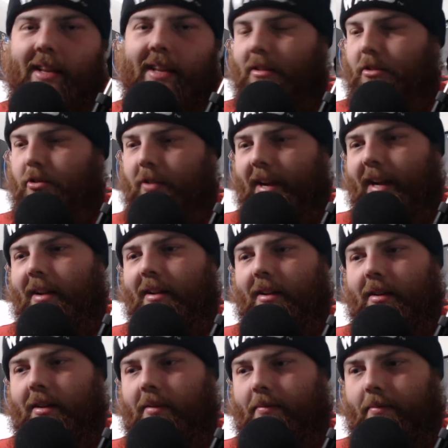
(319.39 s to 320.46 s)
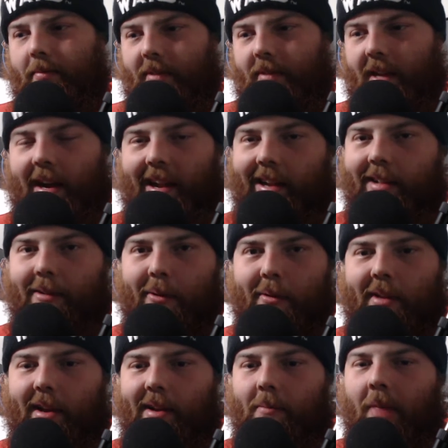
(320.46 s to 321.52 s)
this dread of dying the whole
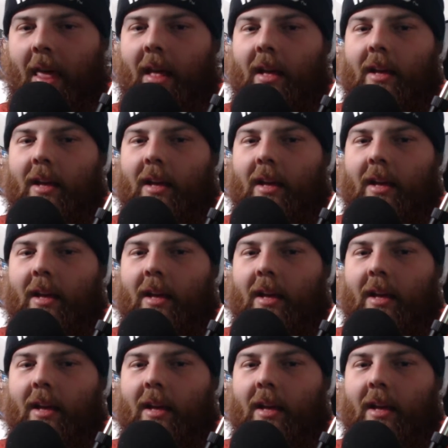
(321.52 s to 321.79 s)
time.